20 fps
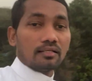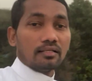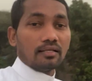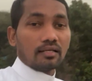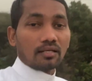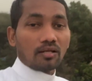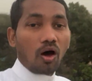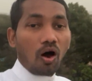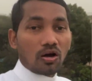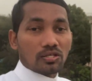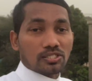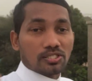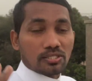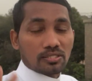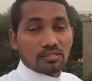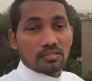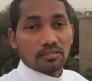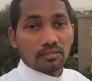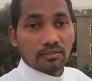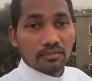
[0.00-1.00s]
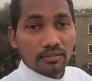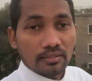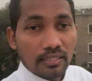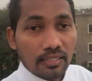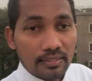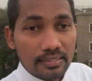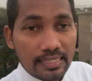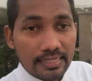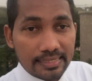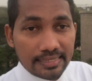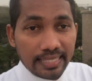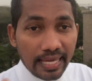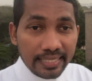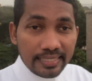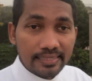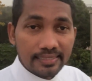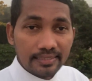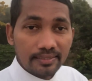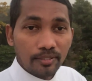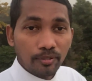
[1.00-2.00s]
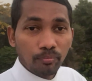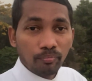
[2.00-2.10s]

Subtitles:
lost sight.